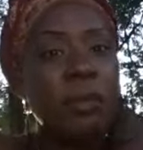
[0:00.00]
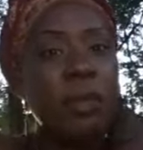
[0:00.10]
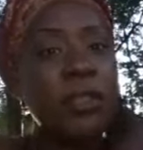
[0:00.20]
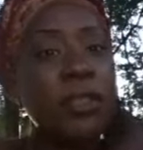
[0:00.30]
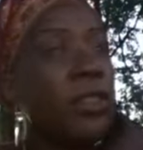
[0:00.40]

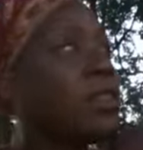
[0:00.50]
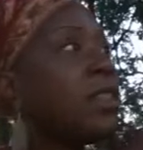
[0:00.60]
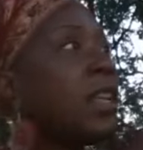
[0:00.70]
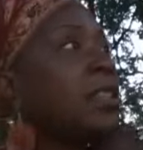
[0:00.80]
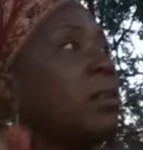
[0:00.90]
picture. It's a
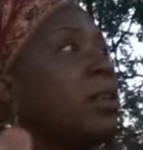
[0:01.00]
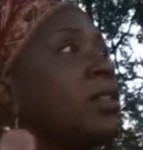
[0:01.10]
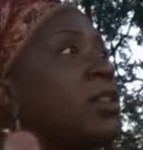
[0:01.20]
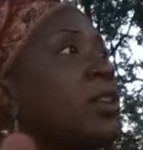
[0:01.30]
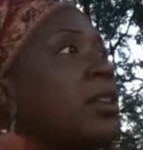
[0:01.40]
sexy
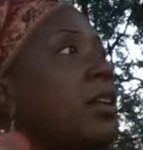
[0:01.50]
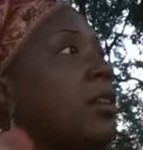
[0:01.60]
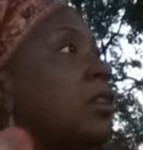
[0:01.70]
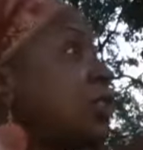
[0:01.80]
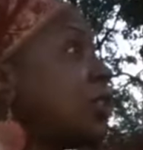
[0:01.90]
picture.
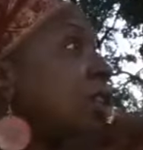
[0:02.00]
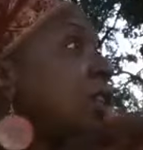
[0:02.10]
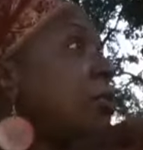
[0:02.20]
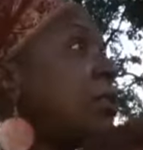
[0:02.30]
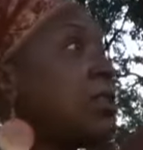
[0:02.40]
You should see the
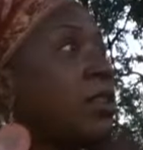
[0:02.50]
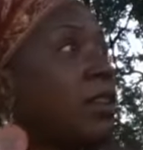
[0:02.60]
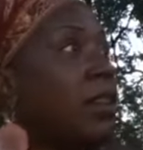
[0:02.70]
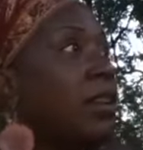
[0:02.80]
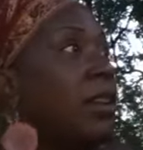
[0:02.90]
picture.
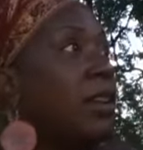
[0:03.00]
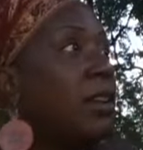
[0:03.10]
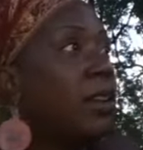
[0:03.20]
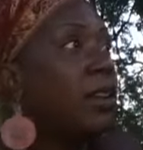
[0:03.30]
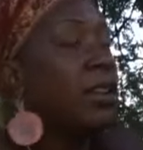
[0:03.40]

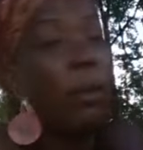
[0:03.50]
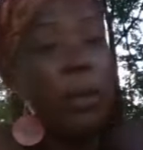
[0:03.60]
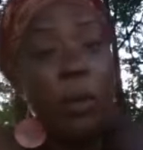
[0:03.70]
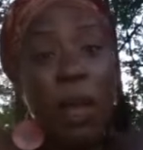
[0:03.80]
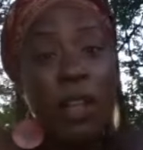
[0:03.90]
Y'all better
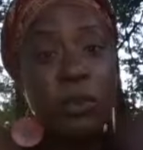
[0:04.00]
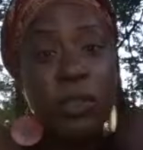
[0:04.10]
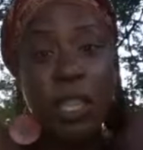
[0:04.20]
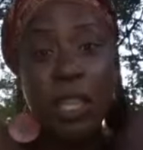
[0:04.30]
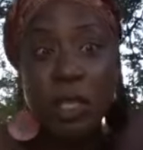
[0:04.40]
watch with
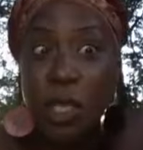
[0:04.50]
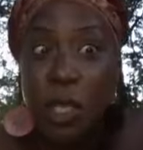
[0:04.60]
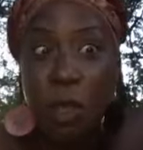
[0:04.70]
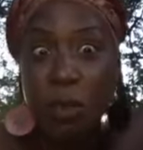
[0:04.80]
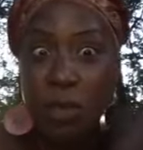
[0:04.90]
the energy
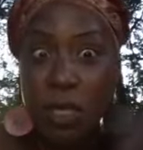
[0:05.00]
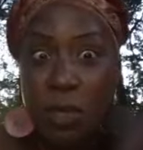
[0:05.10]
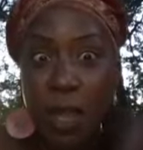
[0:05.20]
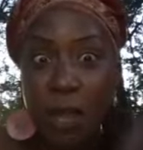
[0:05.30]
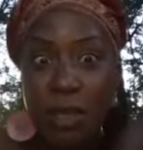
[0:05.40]
y'all be
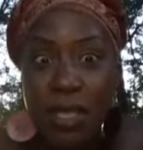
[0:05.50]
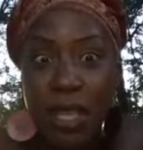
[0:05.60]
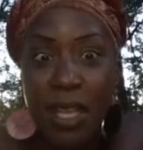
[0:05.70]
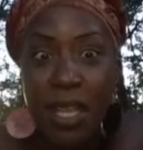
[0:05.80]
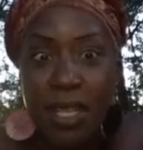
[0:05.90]
describing.
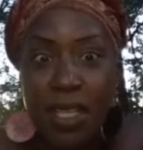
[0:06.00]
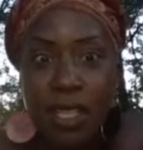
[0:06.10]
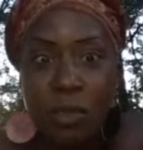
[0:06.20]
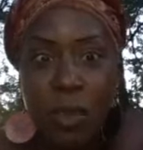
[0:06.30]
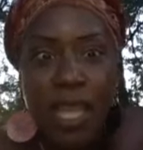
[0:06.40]
Dead end
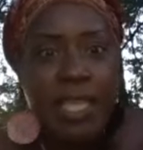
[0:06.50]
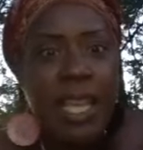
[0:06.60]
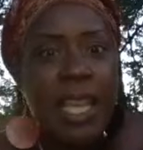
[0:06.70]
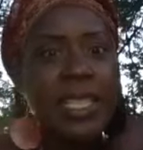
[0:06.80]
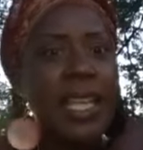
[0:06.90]
this way. He said
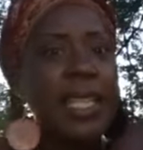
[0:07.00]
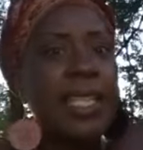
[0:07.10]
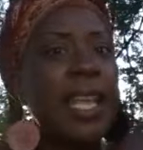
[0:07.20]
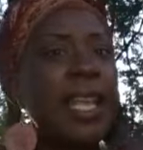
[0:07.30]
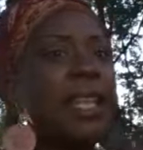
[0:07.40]
he's at a
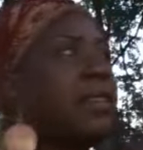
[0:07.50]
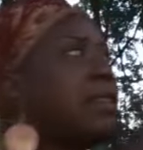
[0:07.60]
dead end.